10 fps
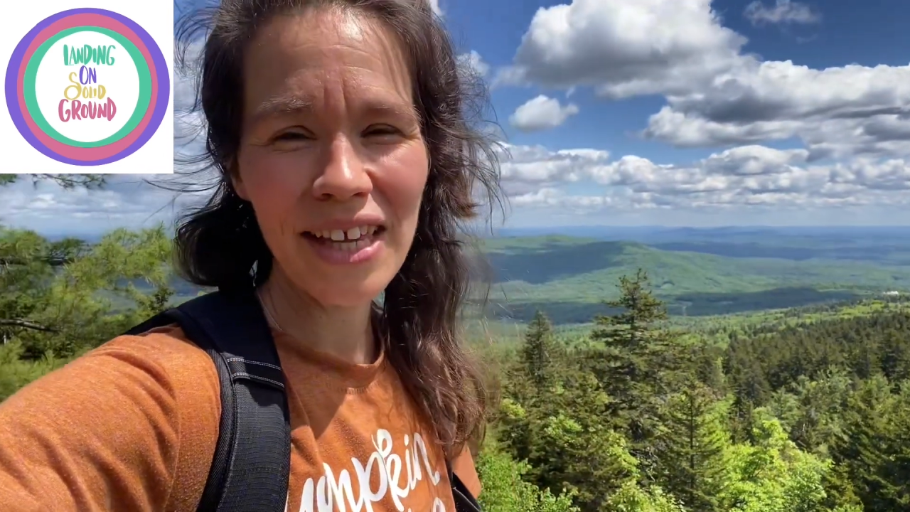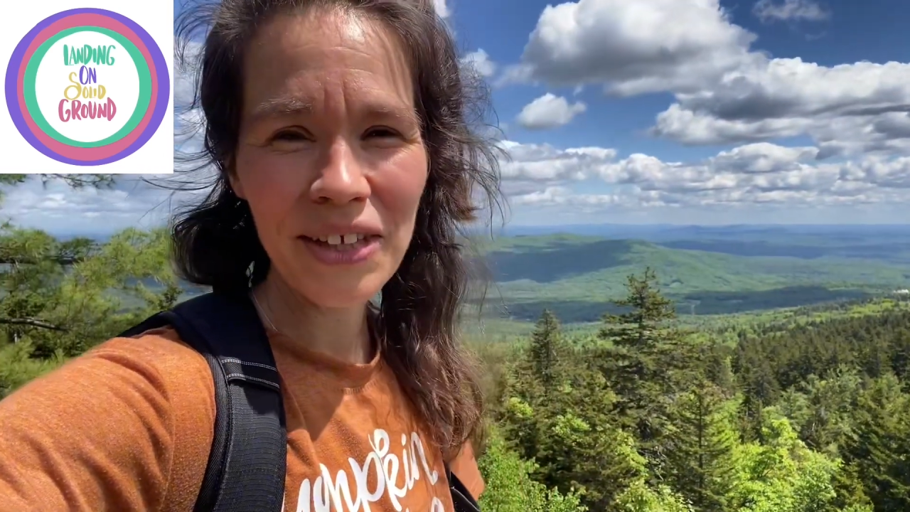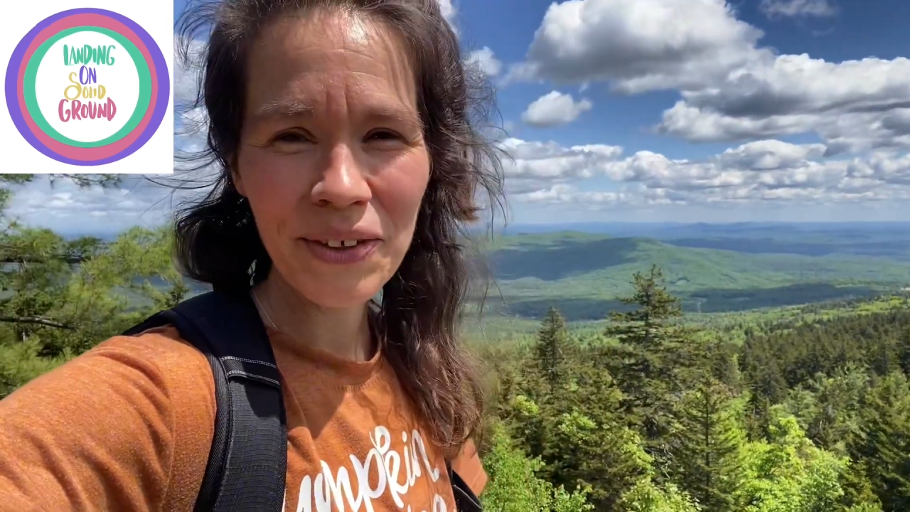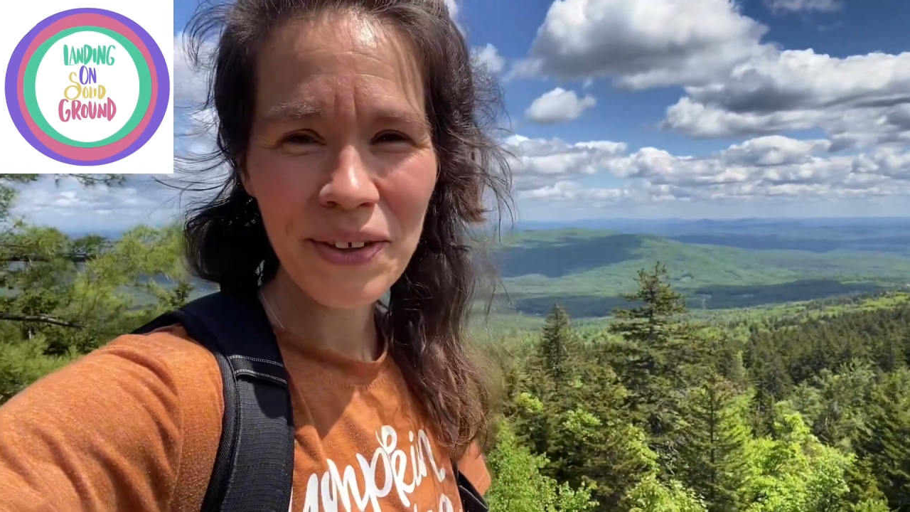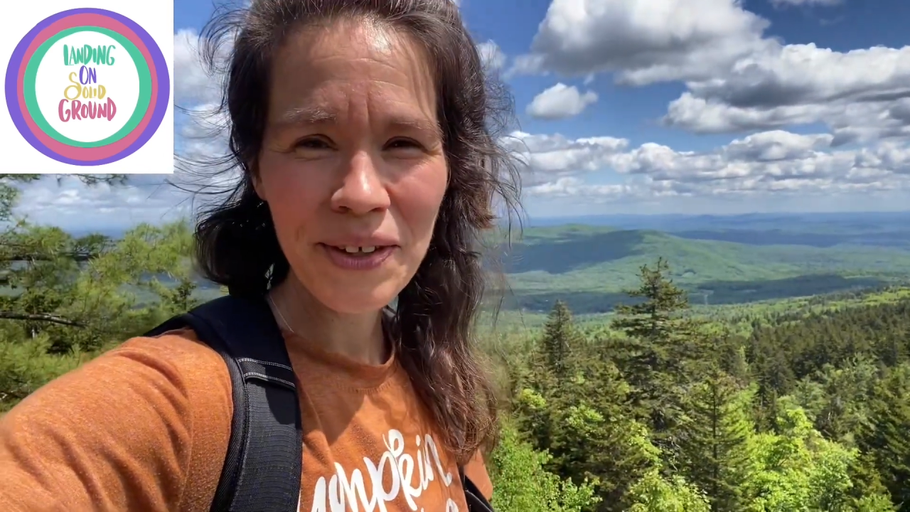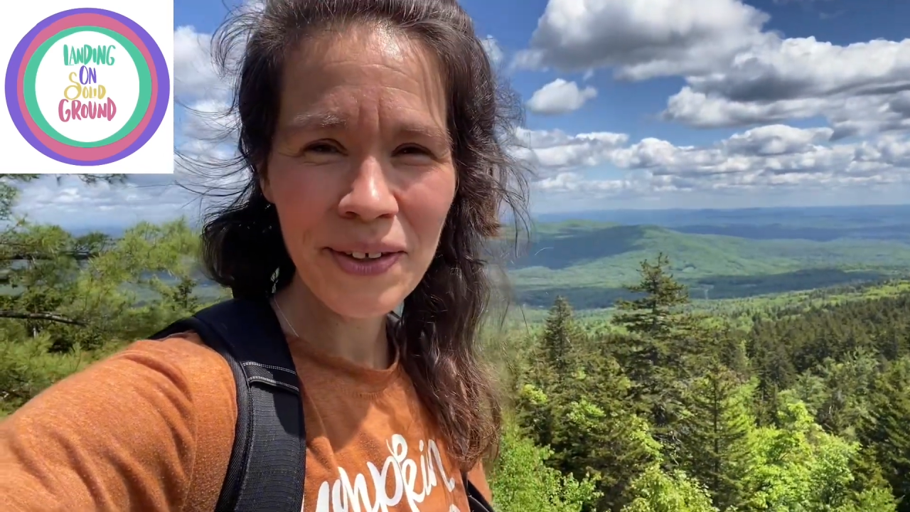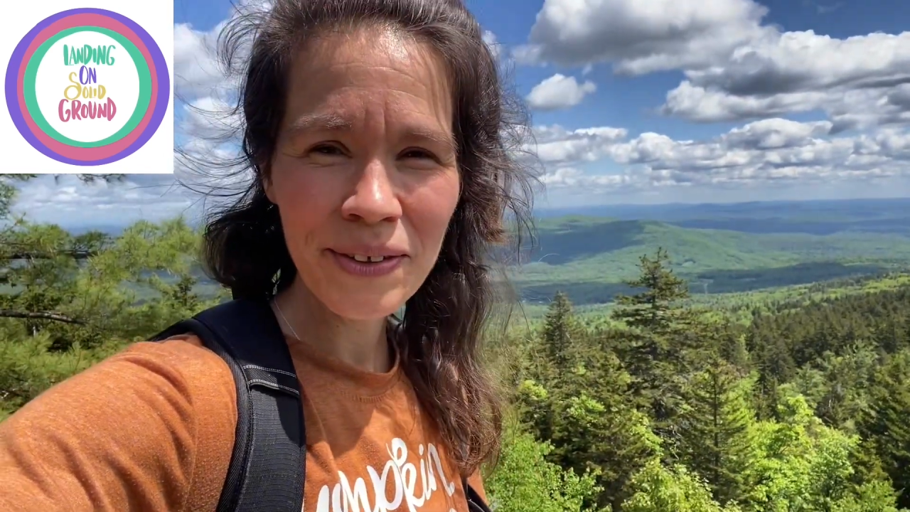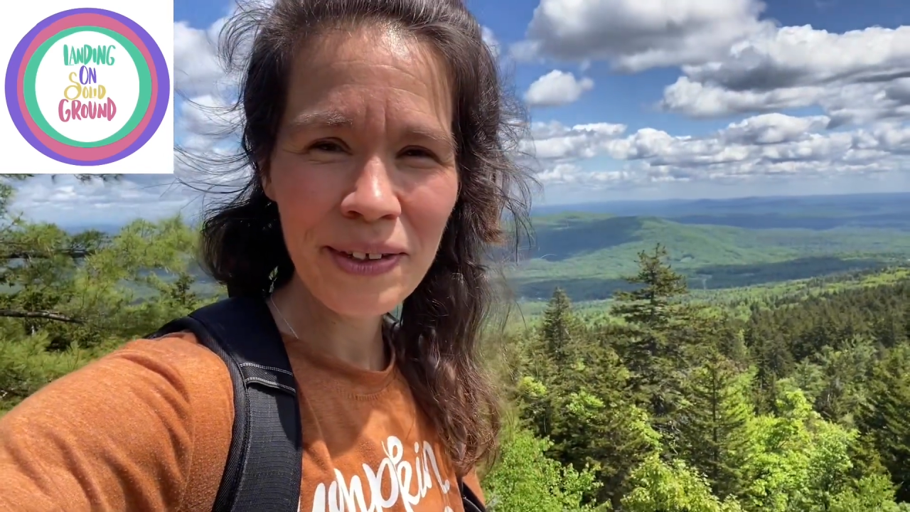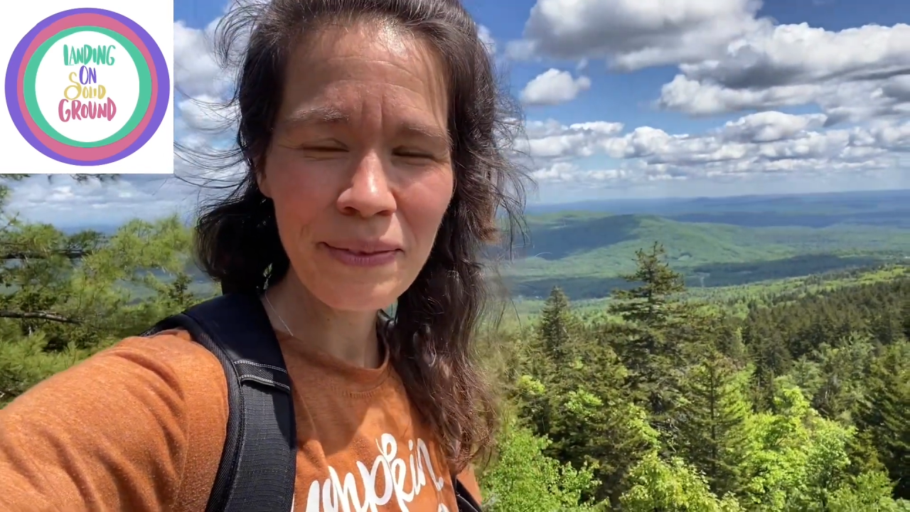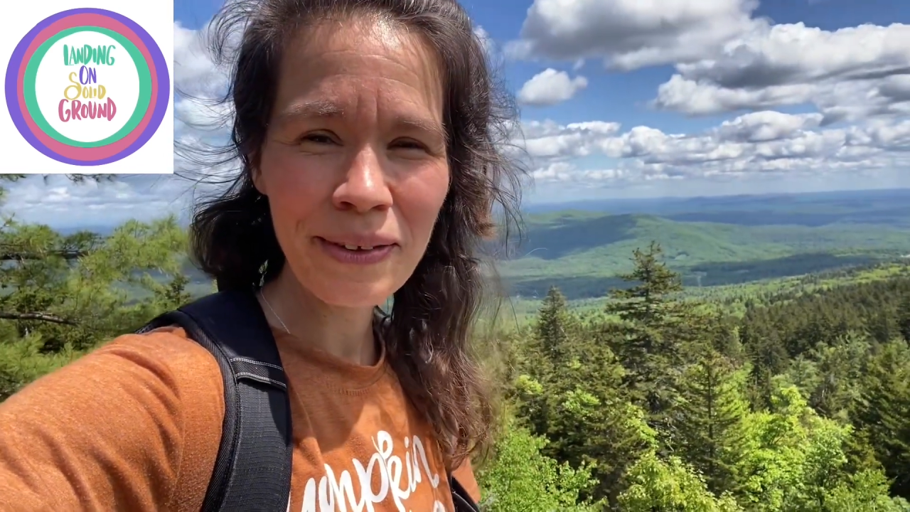You're the
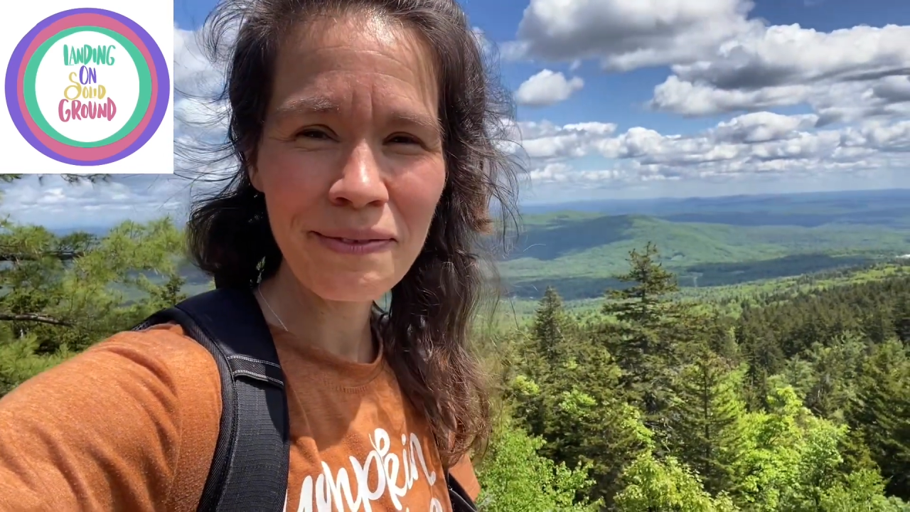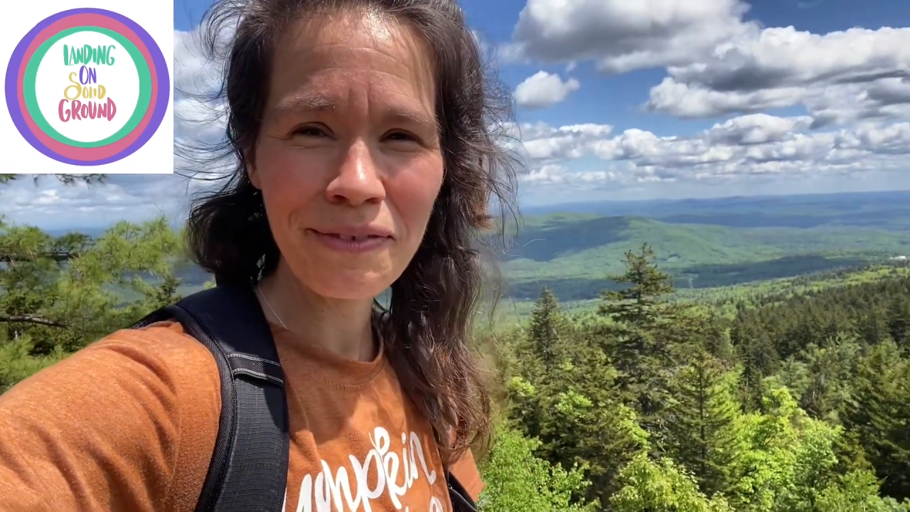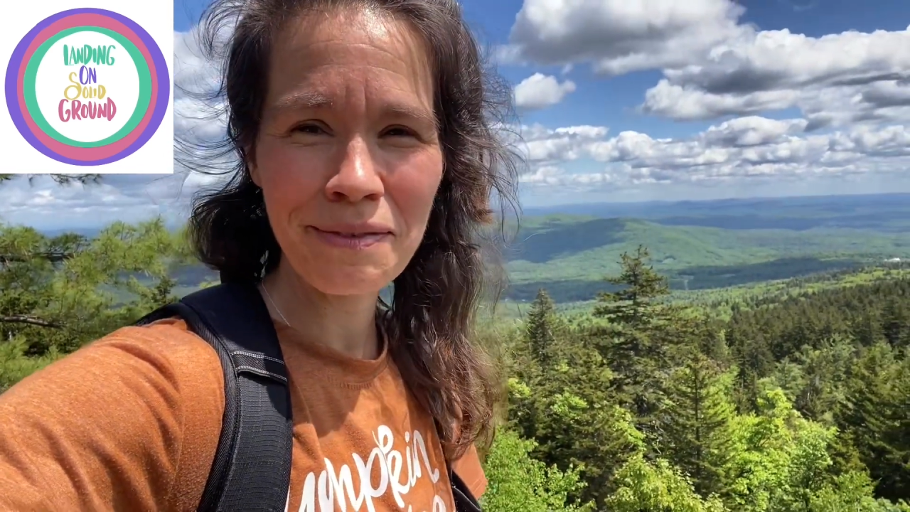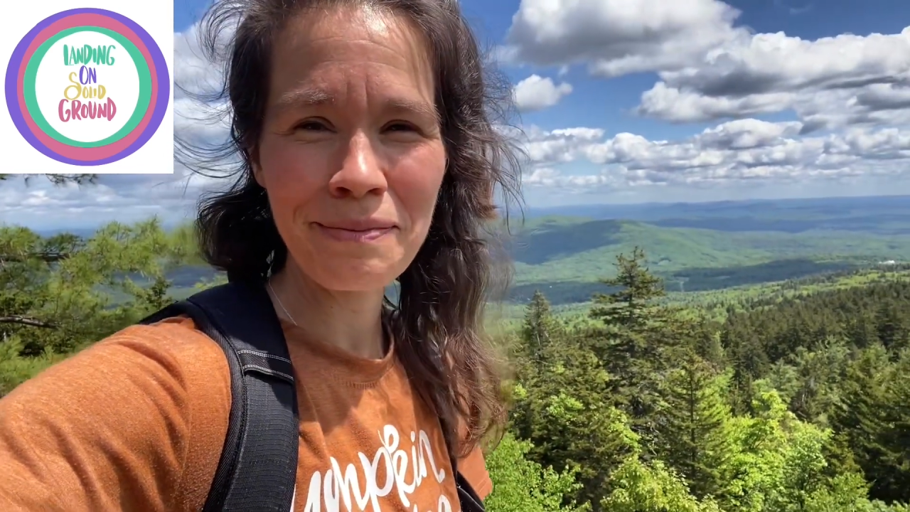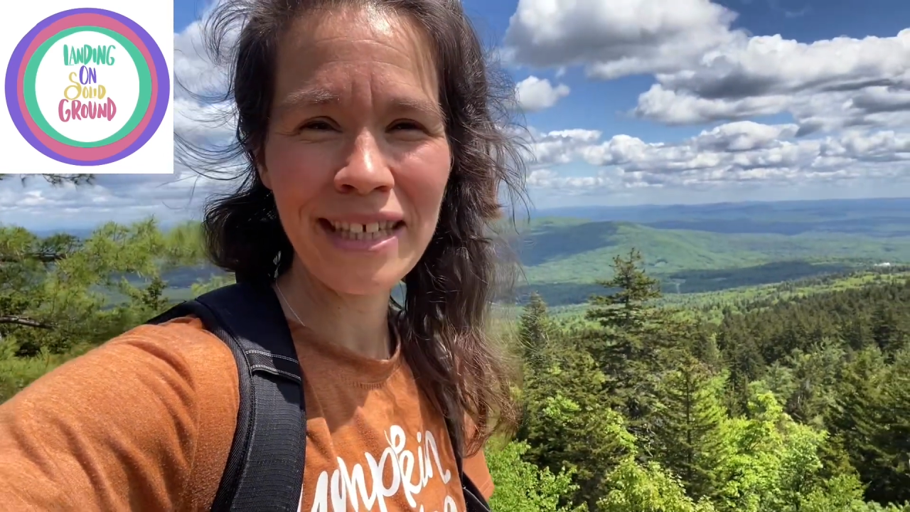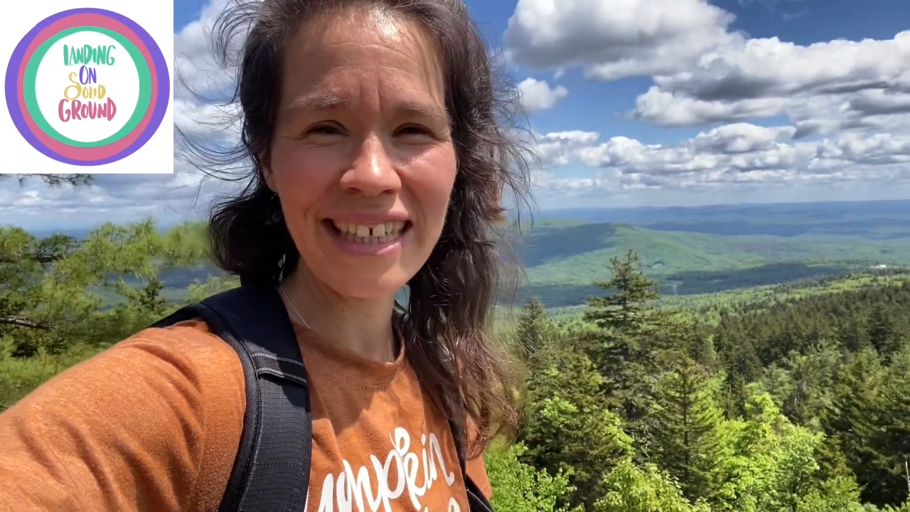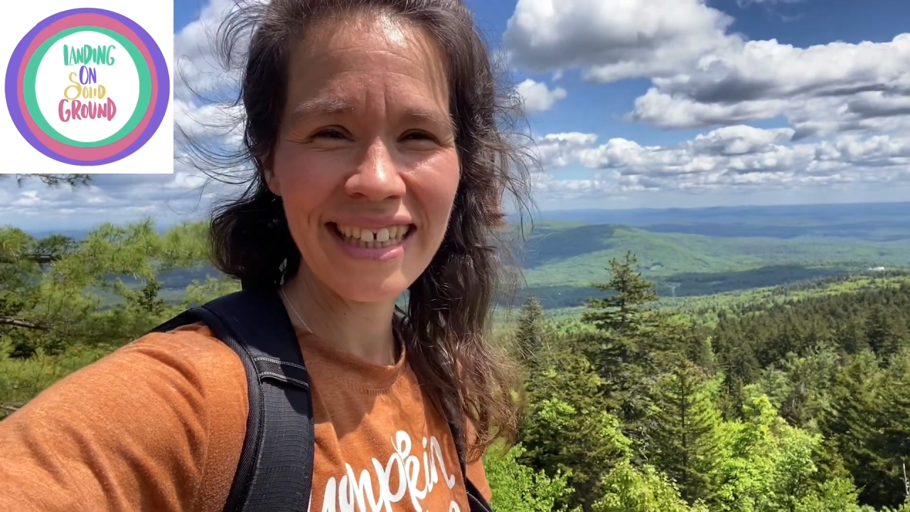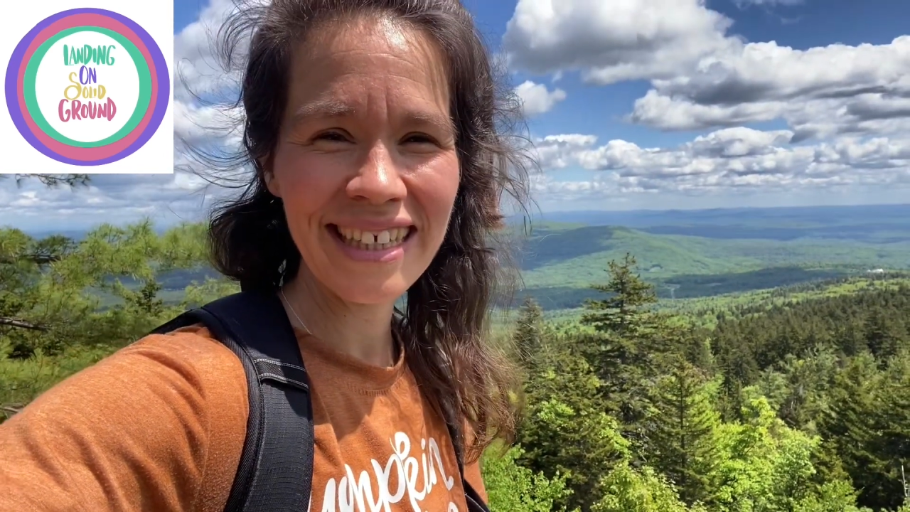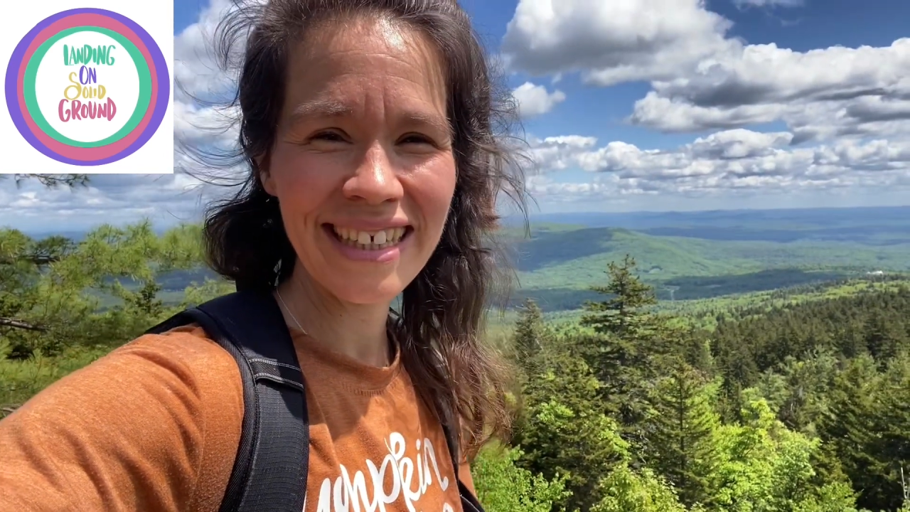only one for me.